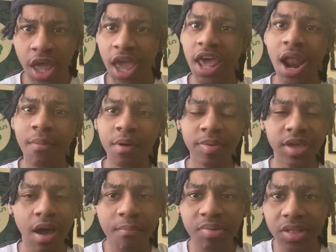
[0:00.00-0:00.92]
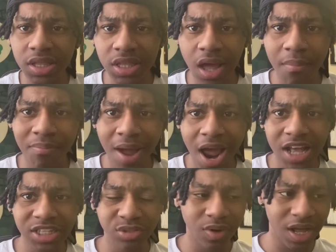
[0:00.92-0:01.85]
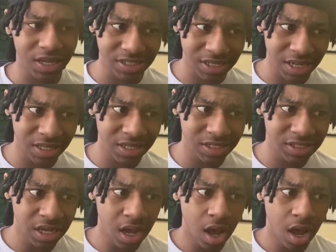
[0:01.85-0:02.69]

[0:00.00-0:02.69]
and I'm going to be completely unbiased when I say this.